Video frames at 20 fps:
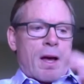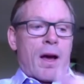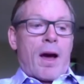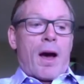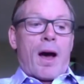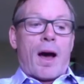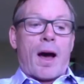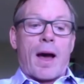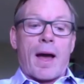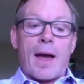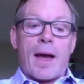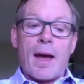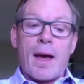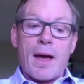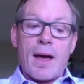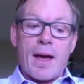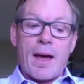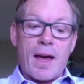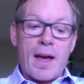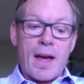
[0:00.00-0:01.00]
I
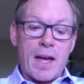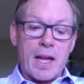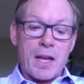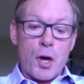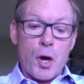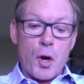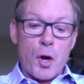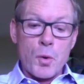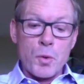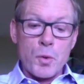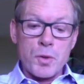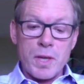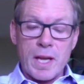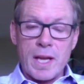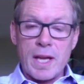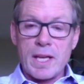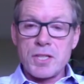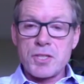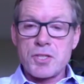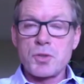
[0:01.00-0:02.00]
had owned
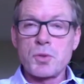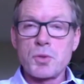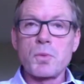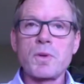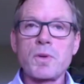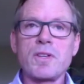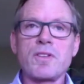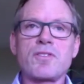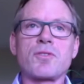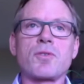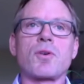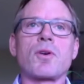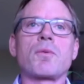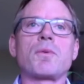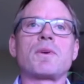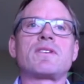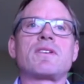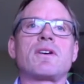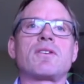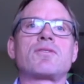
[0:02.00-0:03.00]
a jewelry store,
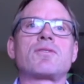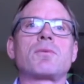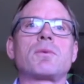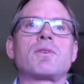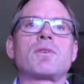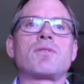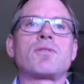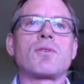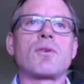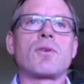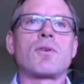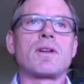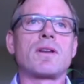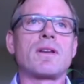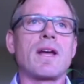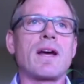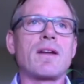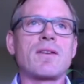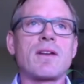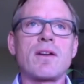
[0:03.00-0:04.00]
retail jewelry store in
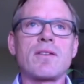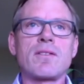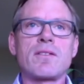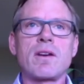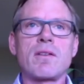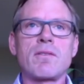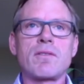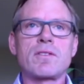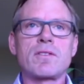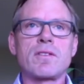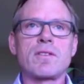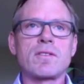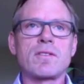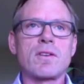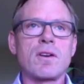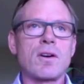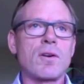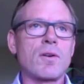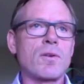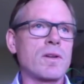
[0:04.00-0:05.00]
downtown San
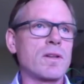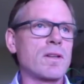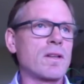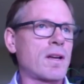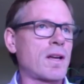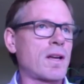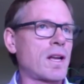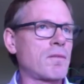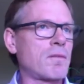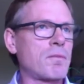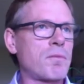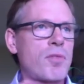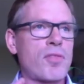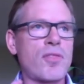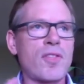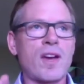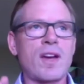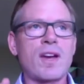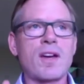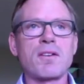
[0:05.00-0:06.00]
Francisco, in the kind of
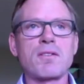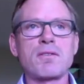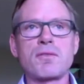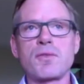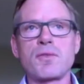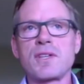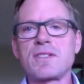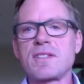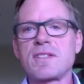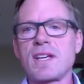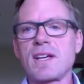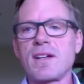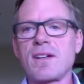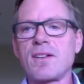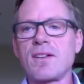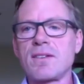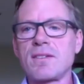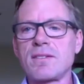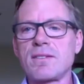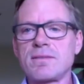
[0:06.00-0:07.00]
thick of
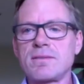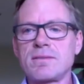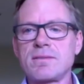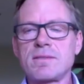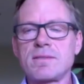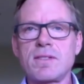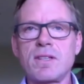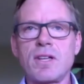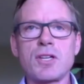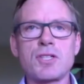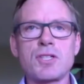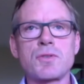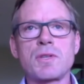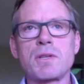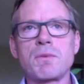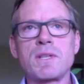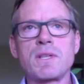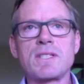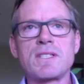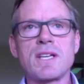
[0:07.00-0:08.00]
retail,
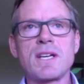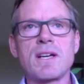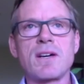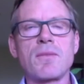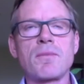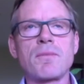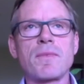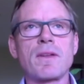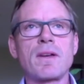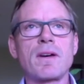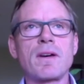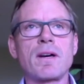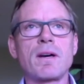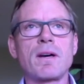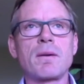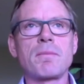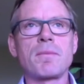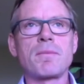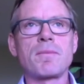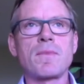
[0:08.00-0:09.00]
luxury retail,
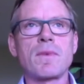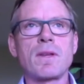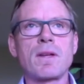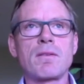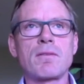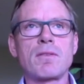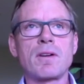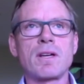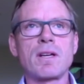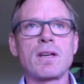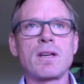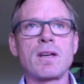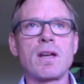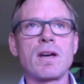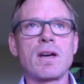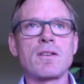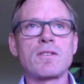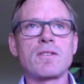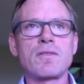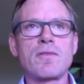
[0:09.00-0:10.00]
a very
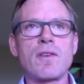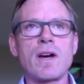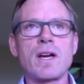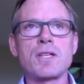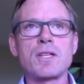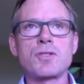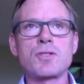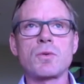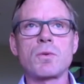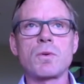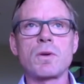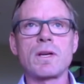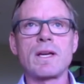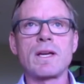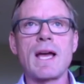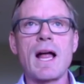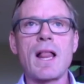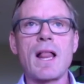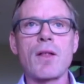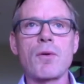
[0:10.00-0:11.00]
nice, fine jewelry
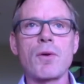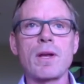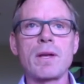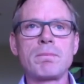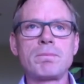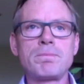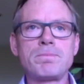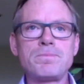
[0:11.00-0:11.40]
gallery.